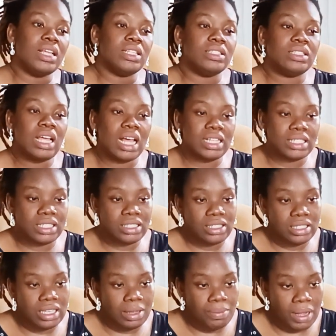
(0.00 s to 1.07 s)

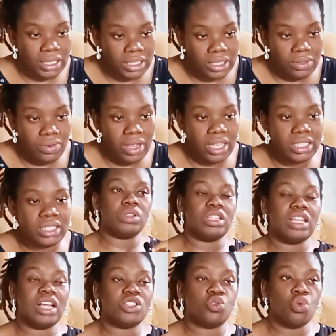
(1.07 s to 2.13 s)
that's materials
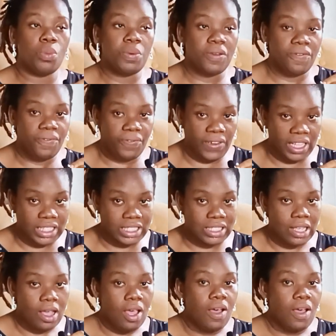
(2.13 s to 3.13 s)
that will be fit